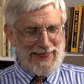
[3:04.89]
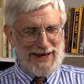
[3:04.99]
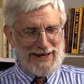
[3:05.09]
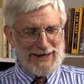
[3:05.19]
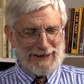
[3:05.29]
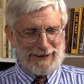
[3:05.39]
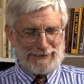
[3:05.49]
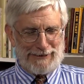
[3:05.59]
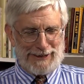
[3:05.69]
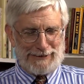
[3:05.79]
The
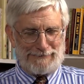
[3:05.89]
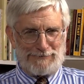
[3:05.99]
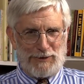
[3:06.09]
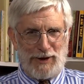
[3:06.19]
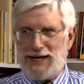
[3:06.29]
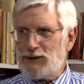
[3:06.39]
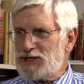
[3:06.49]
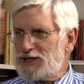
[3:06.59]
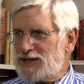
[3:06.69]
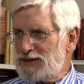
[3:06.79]
uh, uh,
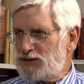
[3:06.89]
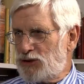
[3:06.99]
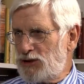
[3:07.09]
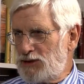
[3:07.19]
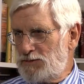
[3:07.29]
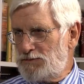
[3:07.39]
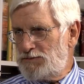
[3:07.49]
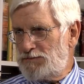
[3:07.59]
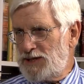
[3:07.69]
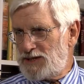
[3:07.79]
language, I think,
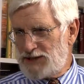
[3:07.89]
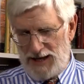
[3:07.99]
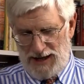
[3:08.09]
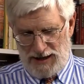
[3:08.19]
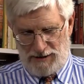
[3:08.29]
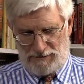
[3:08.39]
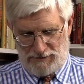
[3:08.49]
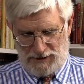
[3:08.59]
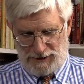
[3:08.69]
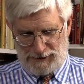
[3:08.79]
could be said
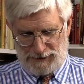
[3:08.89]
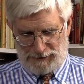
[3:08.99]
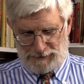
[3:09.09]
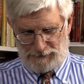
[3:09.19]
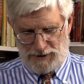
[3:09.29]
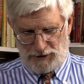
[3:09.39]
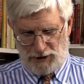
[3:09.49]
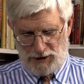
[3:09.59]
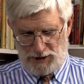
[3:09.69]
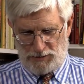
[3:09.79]
uh, in
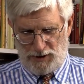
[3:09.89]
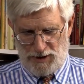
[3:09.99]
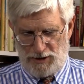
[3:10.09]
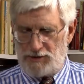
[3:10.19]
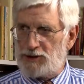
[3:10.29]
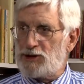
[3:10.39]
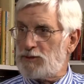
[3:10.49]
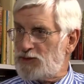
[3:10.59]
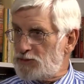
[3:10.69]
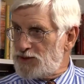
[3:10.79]
large part to
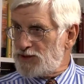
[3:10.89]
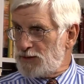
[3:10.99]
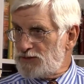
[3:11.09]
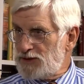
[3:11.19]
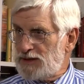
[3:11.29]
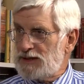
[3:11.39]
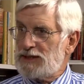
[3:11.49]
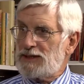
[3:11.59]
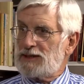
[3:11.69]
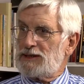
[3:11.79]
determine perception,
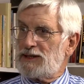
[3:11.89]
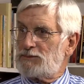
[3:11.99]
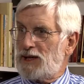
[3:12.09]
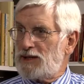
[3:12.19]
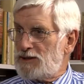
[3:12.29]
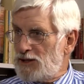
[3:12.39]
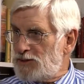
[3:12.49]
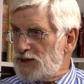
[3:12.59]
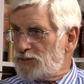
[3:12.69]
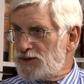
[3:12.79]
and by
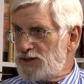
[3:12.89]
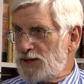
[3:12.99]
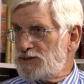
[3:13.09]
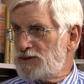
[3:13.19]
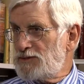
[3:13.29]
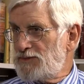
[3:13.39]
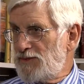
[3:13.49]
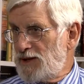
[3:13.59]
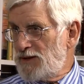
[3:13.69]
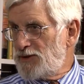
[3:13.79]
determining perception,
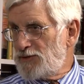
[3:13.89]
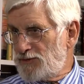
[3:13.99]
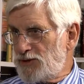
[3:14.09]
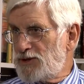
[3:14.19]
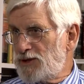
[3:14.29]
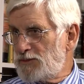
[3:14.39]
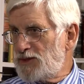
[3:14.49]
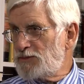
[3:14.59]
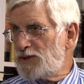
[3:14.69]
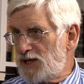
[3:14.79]
uh, therefore
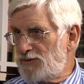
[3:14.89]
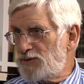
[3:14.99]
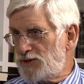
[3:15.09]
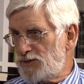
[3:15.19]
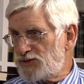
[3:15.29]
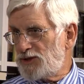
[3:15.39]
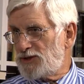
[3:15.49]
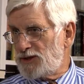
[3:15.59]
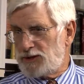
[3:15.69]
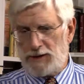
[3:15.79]
determining behavior to a
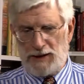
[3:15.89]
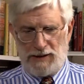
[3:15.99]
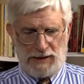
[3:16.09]
certain degree.